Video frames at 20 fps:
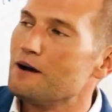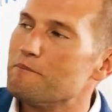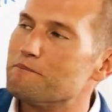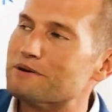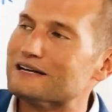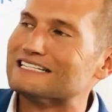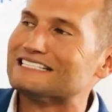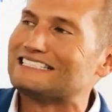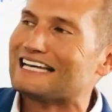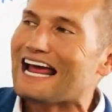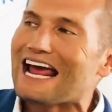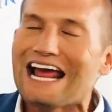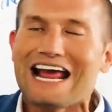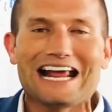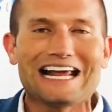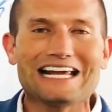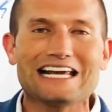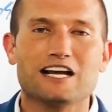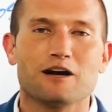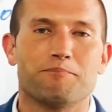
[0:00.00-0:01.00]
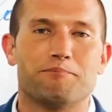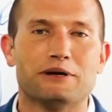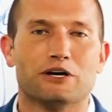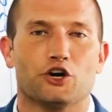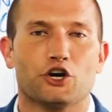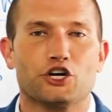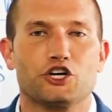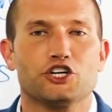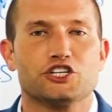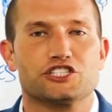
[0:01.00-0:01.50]
But dang, he could
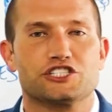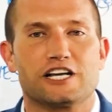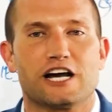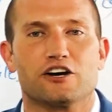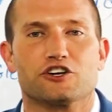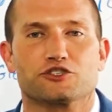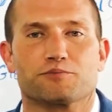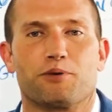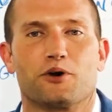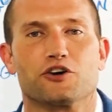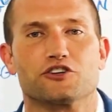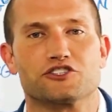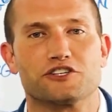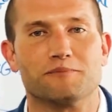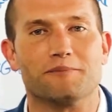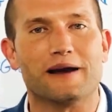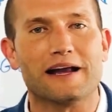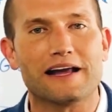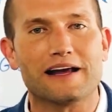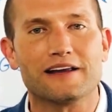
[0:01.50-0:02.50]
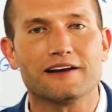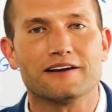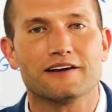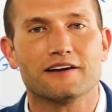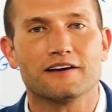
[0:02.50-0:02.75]
build a good salesperson, man.